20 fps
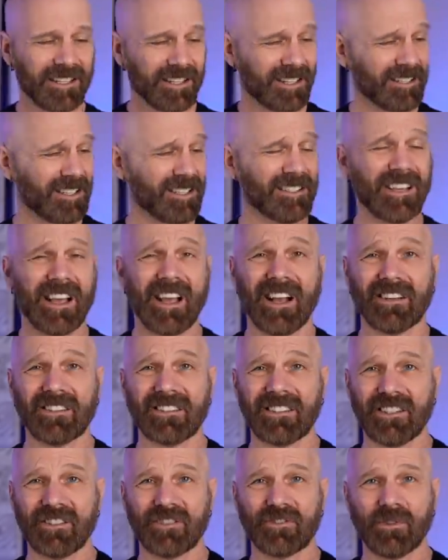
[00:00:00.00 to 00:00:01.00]
Does this
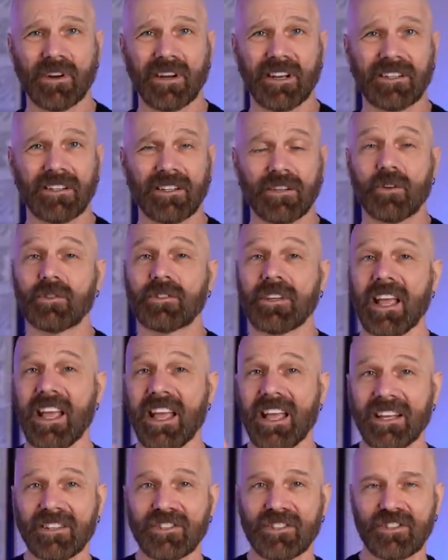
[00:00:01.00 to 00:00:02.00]
actually dry clothes
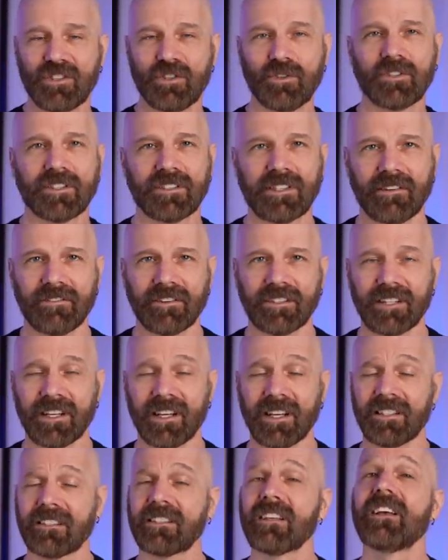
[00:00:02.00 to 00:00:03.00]
and shoes as
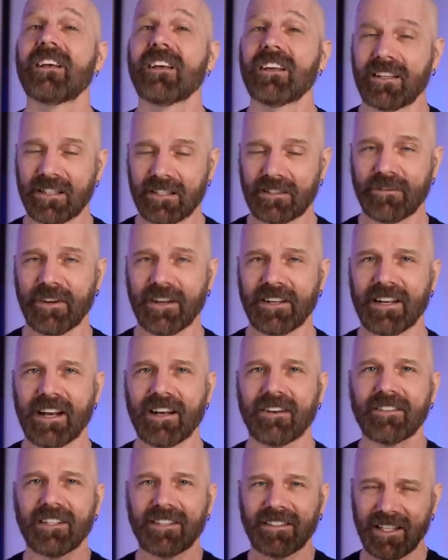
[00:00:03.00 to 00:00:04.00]
advertised? Let's find
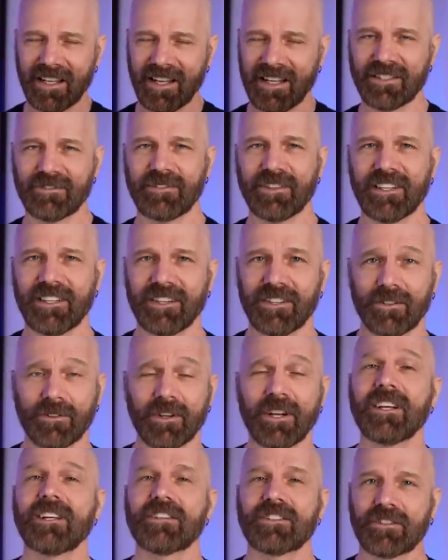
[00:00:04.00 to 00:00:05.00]
out in today's video.
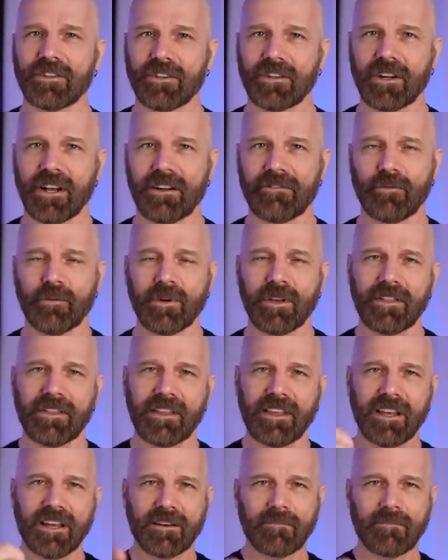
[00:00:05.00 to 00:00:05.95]
Starting off with the